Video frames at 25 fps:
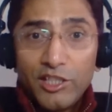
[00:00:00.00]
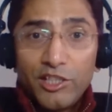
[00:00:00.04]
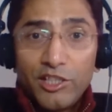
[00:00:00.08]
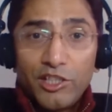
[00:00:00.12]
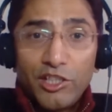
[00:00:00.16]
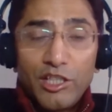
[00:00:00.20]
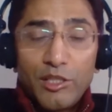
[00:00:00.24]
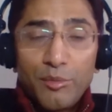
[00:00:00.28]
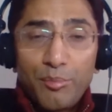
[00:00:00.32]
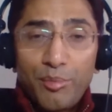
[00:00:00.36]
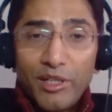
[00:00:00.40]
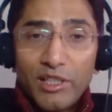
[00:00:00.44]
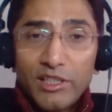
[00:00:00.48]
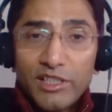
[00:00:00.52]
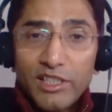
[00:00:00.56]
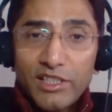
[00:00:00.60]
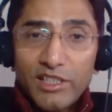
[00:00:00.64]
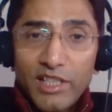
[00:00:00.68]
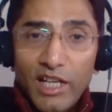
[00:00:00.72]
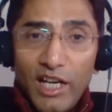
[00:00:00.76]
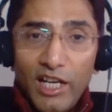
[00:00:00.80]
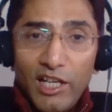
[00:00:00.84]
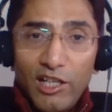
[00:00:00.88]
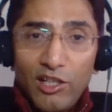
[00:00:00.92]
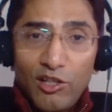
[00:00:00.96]
You need to build a
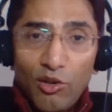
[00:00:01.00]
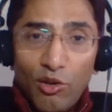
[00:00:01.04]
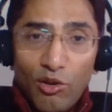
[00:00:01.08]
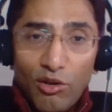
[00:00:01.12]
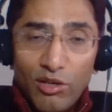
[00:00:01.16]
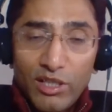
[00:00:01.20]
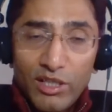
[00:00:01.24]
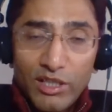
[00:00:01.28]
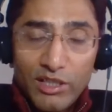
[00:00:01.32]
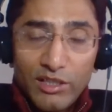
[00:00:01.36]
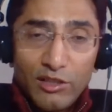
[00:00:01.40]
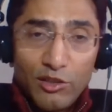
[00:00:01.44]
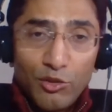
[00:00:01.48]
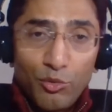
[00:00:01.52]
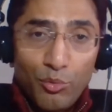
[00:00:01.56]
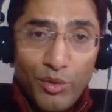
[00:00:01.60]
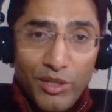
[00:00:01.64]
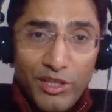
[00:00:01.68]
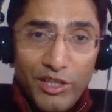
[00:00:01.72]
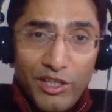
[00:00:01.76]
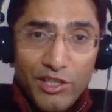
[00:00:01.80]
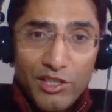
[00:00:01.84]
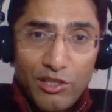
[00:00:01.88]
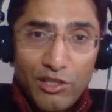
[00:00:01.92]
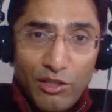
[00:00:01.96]
dialogue
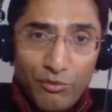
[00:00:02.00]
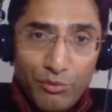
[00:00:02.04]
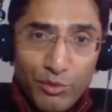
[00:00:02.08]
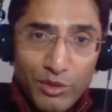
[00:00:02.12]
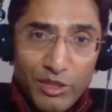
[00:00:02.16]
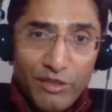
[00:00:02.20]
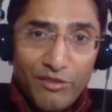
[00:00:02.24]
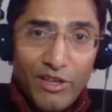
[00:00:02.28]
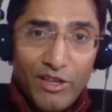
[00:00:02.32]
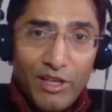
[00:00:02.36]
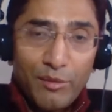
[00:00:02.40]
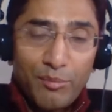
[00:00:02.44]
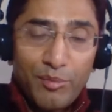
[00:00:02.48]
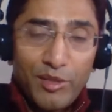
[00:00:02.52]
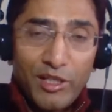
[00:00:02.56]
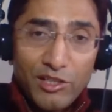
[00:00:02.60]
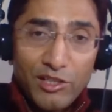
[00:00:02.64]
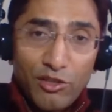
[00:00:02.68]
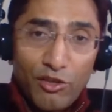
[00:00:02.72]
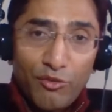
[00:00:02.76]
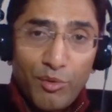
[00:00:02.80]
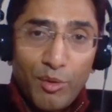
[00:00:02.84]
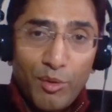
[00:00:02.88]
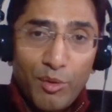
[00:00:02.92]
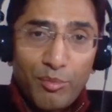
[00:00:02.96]
with your software developer and
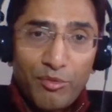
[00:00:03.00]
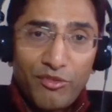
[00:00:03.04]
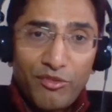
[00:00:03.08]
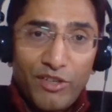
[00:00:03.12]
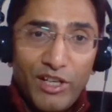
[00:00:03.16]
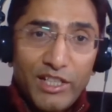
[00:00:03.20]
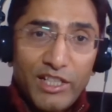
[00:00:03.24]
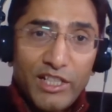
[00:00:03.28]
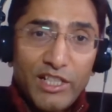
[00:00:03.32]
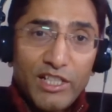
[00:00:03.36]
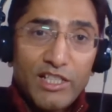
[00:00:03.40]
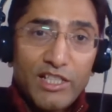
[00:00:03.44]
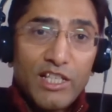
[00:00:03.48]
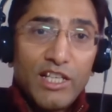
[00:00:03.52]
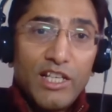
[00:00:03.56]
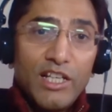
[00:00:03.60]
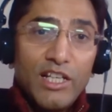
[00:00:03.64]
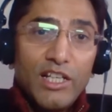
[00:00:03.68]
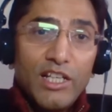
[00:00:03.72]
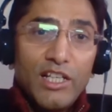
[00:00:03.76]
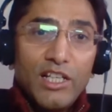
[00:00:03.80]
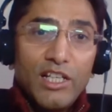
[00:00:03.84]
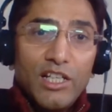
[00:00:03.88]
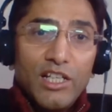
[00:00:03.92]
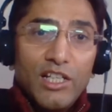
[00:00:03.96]
software providers
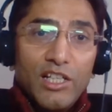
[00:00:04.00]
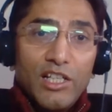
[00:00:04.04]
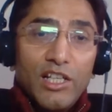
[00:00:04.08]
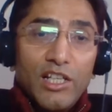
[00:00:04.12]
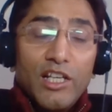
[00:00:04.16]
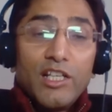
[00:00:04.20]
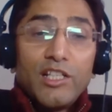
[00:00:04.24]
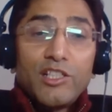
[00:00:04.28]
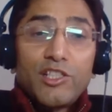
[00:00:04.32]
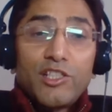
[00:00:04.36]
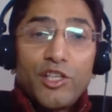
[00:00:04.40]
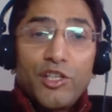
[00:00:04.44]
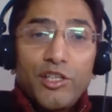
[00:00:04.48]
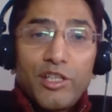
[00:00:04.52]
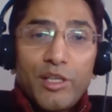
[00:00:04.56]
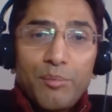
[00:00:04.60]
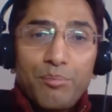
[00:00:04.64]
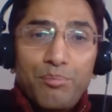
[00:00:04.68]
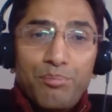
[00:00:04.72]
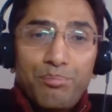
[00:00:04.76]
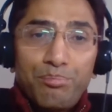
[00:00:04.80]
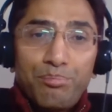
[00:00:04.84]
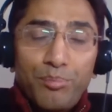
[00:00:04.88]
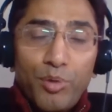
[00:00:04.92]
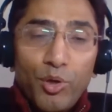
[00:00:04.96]
so you
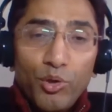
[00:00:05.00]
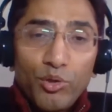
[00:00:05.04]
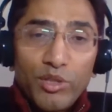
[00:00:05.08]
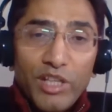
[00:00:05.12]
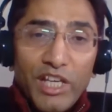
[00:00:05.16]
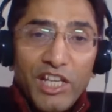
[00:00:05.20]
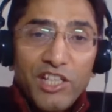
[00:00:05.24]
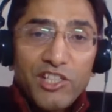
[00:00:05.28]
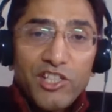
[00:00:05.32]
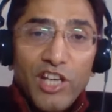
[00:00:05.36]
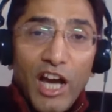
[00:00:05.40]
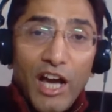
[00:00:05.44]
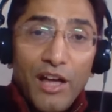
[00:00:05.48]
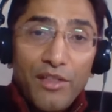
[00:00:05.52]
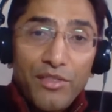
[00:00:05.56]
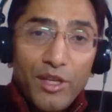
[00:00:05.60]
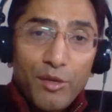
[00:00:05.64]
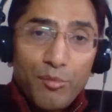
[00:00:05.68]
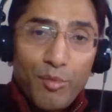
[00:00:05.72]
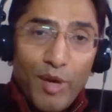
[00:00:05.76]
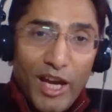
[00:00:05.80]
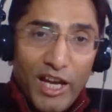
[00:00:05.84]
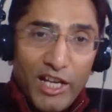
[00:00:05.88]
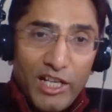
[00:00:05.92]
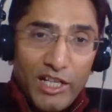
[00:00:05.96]
can pull each other
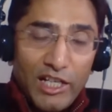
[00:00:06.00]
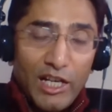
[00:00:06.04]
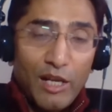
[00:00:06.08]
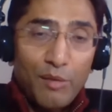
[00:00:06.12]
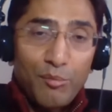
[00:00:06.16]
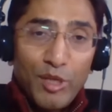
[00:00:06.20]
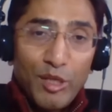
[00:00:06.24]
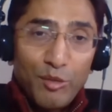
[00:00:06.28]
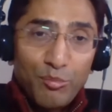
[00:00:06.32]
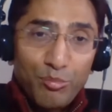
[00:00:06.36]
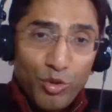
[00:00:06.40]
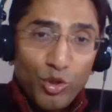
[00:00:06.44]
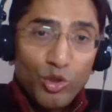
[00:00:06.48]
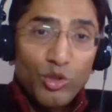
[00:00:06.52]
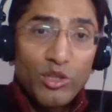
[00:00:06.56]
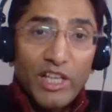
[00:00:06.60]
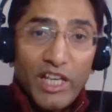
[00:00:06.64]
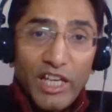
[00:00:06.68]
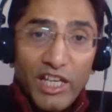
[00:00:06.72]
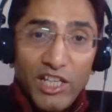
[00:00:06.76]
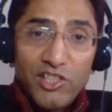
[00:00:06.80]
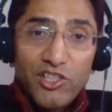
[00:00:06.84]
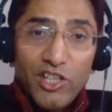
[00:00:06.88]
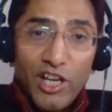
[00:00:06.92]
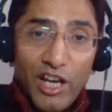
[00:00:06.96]
back, and I mean pull
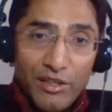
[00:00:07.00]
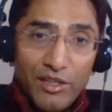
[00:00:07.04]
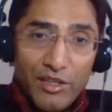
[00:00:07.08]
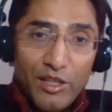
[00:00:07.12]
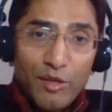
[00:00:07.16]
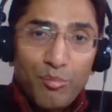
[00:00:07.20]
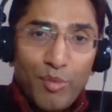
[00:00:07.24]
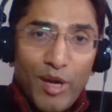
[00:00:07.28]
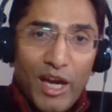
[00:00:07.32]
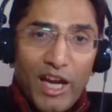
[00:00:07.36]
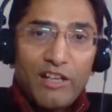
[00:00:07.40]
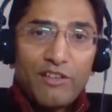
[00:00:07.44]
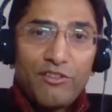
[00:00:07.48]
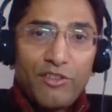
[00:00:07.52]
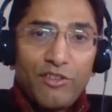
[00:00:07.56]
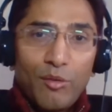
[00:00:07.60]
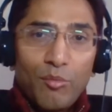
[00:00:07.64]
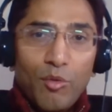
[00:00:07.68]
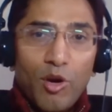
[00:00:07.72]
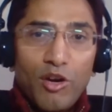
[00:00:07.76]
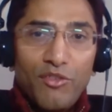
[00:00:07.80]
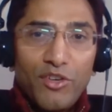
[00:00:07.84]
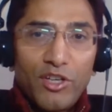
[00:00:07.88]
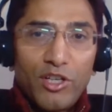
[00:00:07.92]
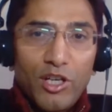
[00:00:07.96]
each other back from
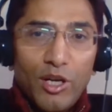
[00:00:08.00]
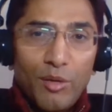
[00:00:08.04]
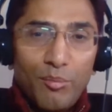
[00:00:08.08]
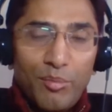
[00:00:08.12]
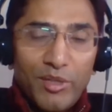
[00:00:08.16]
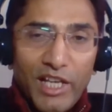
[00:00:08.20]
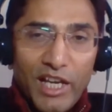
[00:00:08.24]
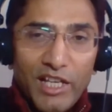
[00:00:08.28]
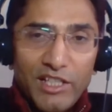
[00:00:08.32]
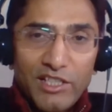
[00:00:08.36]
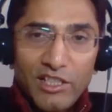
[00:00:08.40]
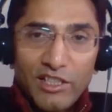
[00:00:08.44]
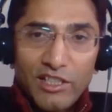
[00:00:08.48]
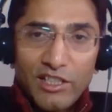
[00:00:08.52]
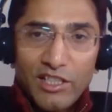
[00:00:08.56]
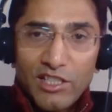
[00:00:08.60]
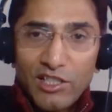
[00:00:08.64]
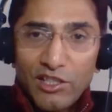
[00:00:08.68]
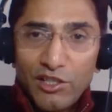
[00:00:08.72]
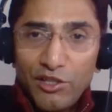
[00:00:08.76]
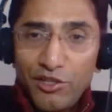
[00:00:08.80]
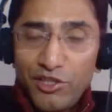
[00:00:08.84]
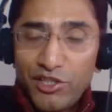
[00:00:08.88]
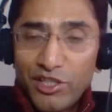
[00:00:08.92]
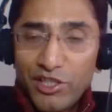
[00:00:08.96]
overcomplicating the
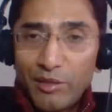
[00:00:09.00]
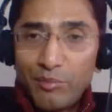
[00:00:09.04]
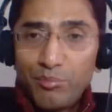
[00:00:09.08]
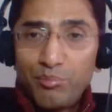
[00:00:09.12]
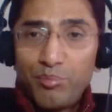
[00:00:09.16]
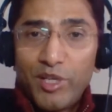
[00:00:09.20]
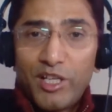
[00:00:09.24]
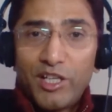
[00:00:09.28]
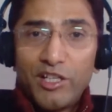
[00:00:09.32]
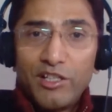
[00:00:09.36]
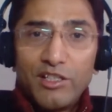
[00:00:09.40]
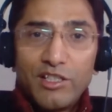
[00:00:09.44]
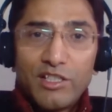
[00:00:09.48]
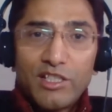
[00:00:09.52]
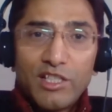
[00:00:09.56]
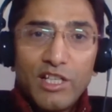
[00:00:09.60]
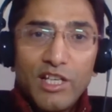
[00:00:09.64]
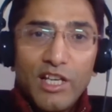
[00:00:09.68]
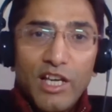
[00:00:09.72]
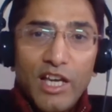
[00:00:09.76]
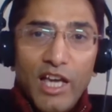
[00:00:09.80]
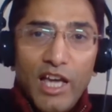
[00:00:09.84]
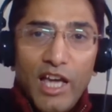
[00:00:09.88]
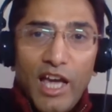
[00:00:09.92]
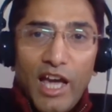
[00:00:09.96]
solution, because
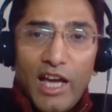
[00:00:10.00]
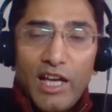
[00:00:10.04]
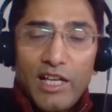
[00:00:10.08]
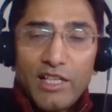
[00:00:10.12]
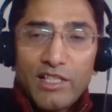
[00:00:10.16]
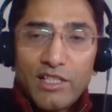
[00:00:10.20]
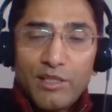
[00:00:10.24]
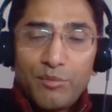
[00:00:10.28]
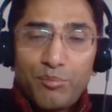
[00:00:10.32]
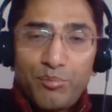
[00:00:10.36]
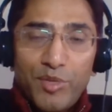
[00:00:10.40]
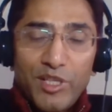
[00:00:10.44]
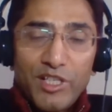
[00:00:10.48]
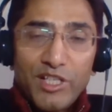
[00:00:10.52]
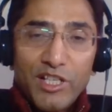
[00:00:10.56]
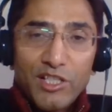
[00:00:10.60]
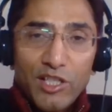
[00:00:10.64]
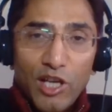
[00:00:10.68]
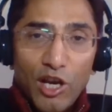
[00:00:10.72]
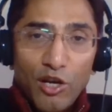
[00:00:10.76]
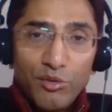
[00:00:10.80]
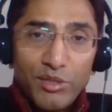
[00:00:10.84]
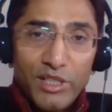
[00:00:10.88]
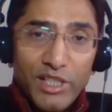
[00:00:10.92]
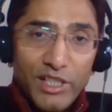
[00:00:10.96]
as a business
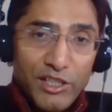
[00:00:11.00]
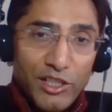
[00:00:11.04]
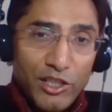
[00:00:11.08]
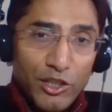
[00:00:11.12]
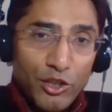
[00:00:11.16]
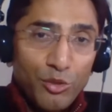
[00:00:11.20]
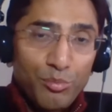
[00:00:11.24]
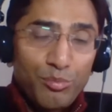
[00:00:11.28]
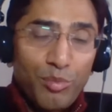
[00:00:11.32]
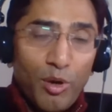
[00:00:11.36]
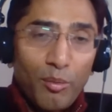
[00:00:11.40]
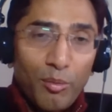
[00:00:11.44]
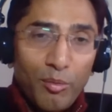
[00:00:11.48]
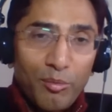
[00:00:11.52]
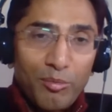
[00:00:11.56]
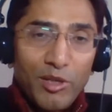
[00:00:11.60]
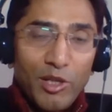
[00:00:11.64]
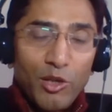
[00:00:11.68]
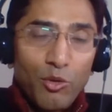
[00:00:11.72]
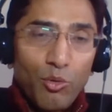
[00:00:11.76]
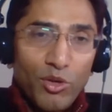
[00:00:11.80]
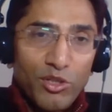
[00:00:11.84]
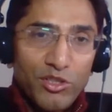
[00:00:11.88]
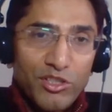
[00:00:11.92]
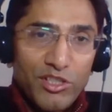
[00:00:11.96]
owner, you
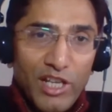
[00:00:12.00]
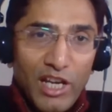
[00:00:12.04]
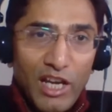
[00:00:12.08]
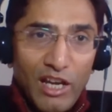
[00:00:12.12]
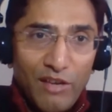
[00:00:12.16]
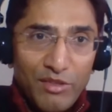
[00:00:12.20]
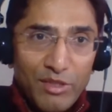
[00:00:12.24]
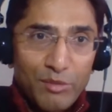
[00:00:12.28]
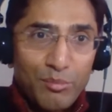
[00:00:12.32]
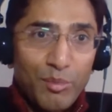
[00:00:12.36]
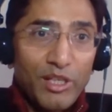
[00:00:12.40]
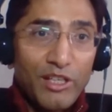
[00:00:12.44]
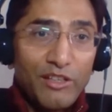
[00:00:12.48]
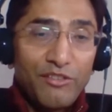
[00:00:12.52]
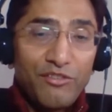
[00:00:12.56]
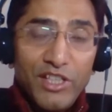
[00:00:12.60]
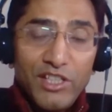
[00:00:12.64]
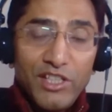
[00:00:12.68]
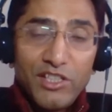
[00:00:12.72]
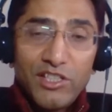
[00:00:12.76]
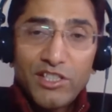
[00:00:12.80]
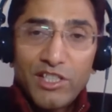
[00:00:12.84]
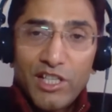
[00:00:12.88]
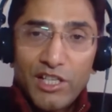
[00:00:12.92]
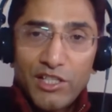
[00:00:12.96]
probably want to have as many
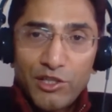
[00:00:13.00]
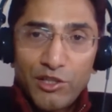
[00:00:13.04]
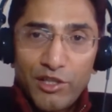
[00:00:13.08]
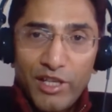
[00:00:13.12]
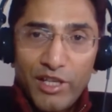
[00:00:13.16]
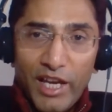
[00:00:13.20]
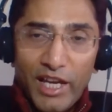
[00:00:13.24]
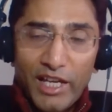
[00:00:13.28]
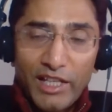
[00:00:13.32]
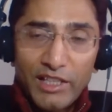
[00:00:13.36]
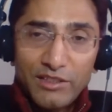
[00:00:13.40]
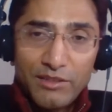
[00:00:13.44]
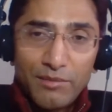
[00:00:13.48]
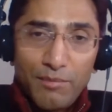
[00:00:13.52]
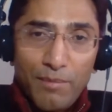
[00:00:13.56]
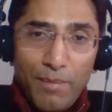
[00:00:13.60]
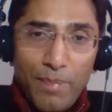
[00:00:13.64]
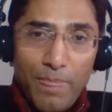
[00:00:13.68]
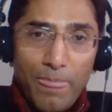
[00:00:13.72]
features as you can.